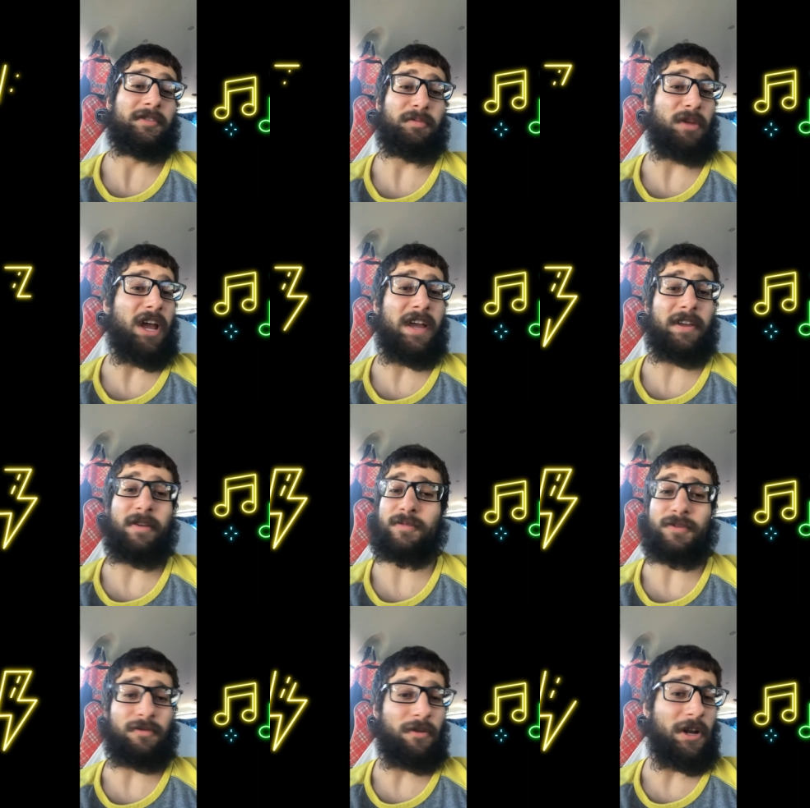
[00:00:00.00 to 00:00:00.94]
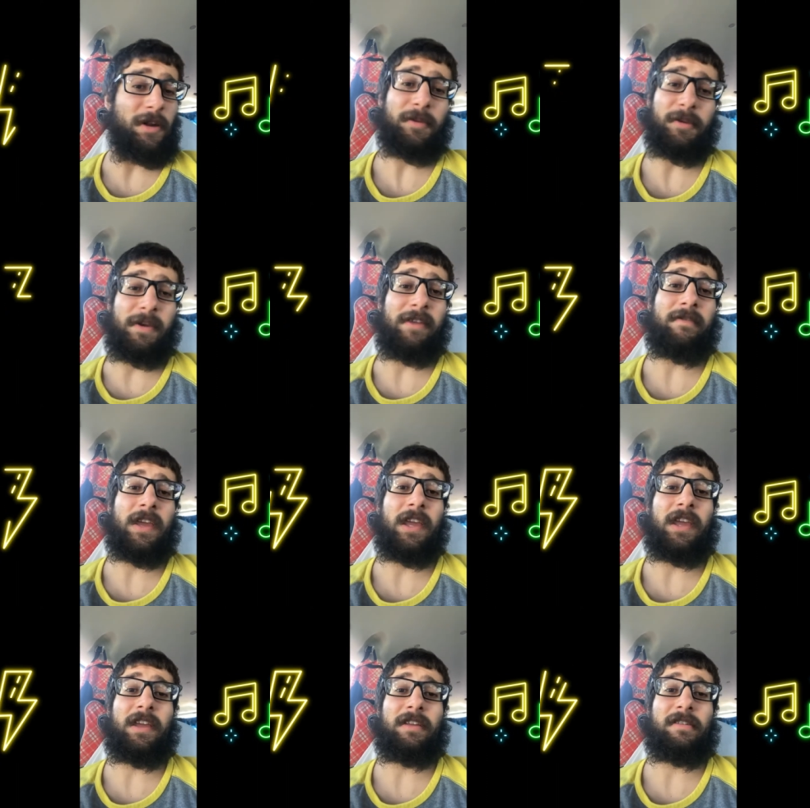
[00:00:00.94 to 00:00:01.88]
some guy comes right up to my
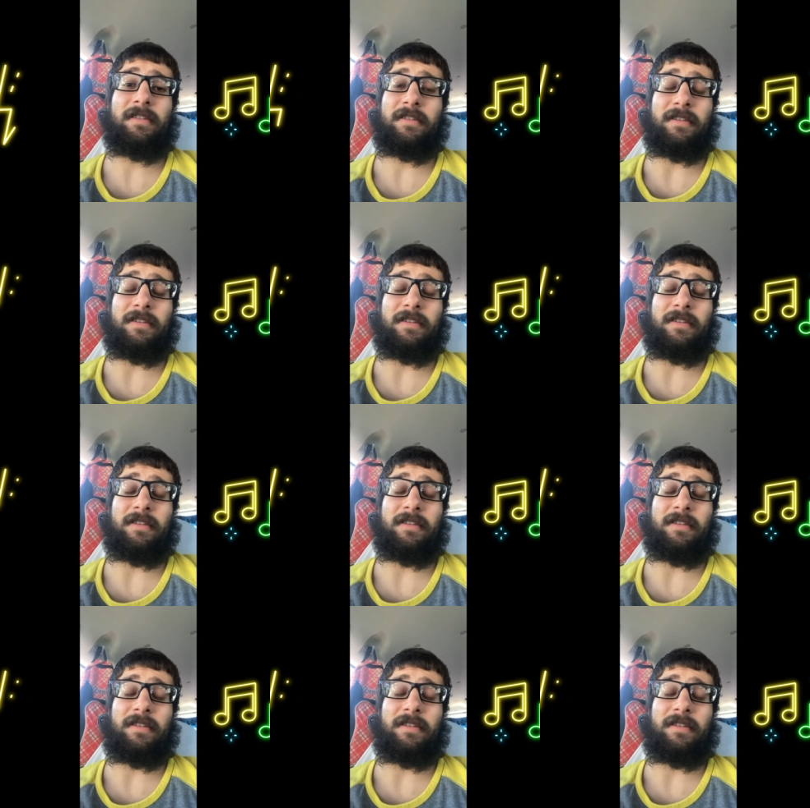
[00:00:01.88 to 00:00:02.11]
van,